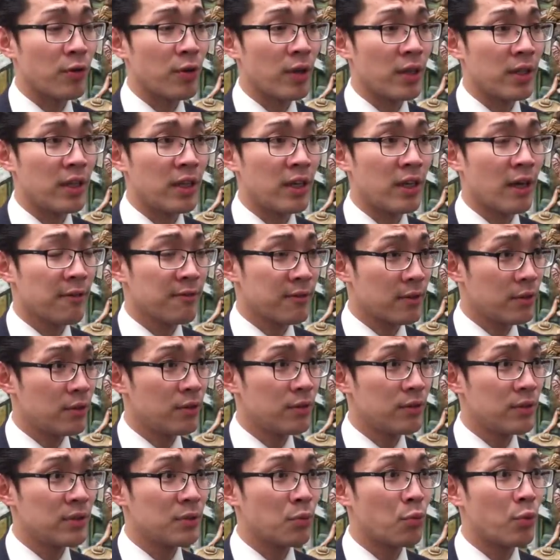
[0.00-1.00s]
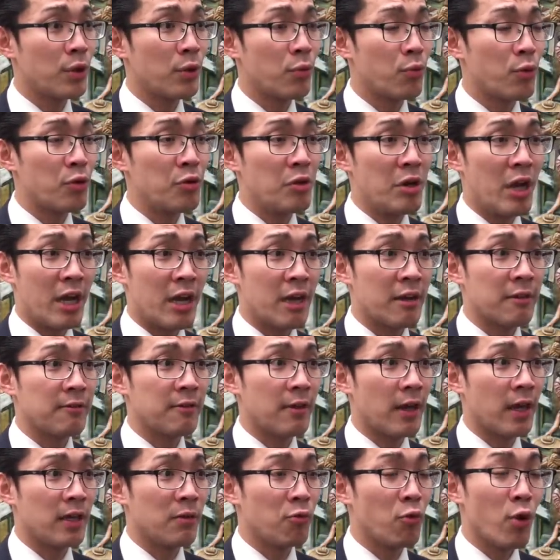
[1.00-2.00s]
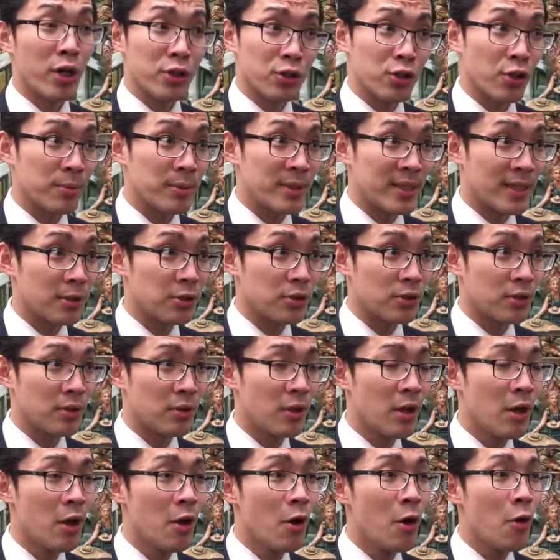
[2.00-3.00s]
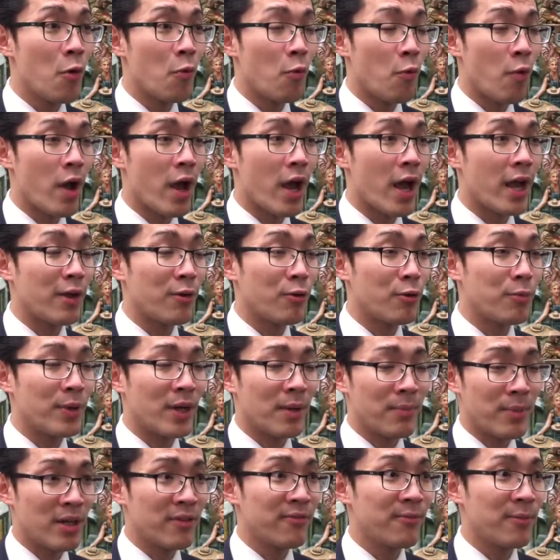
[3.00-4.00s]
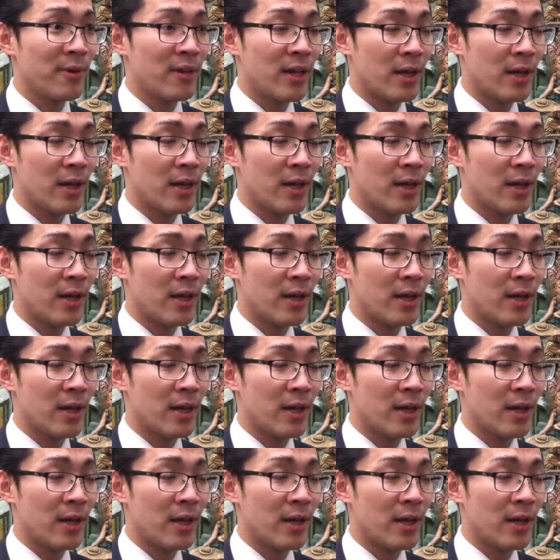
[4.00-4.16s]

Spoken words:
in the afternoons we will have a workshop session where it will be a bit